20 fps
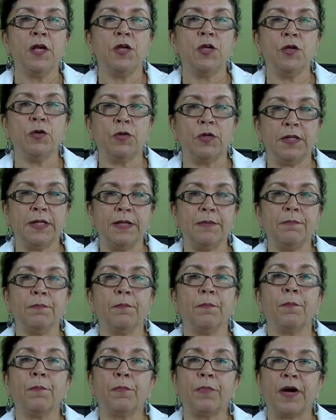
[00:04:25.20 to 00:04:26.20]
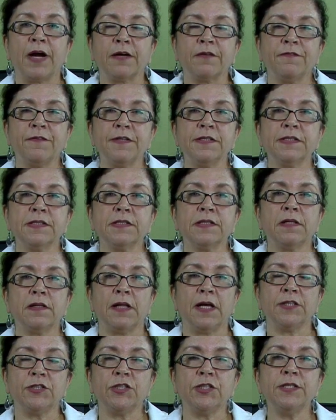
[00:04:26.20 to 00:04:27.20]
You will eat breakfast,
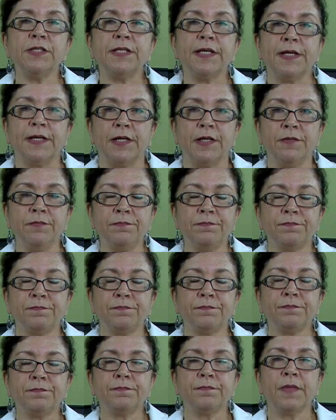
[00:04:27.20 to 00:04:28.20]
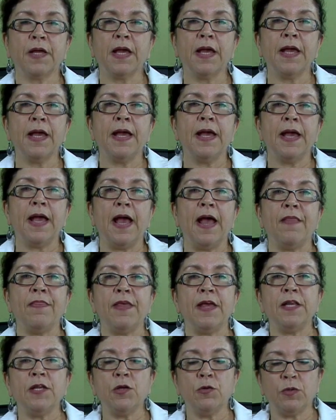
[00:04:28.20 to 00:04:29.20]
lunch, and dinner,
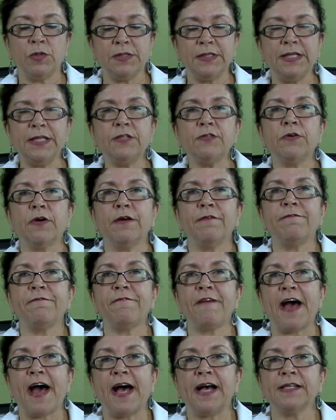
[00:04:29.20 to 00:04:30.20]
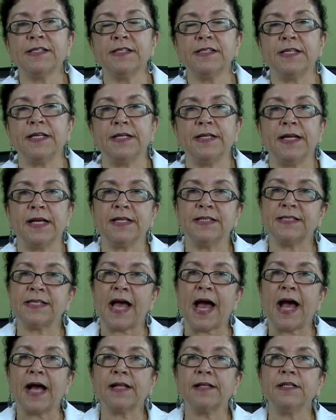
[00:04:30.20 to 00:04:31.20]
and then you will need to have fasted
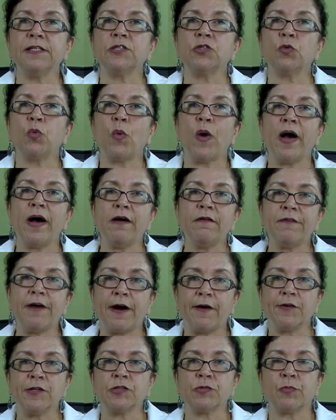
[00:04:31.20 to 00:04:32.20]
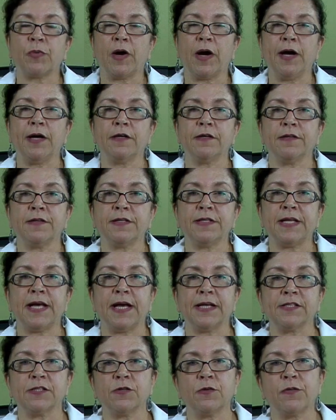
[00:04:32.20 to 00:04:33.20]
exactly 12 hours prior to the
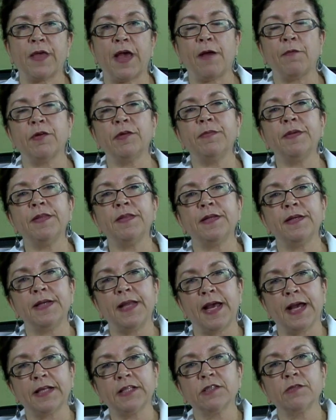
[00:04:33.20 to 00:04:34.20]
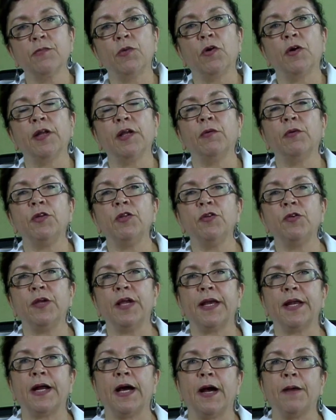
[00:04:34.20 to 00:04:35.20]
test. So that would be the next morning when you
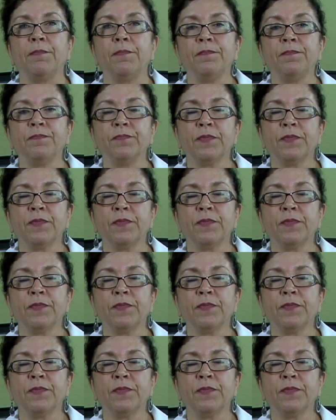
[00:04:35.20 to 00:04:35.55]
get up.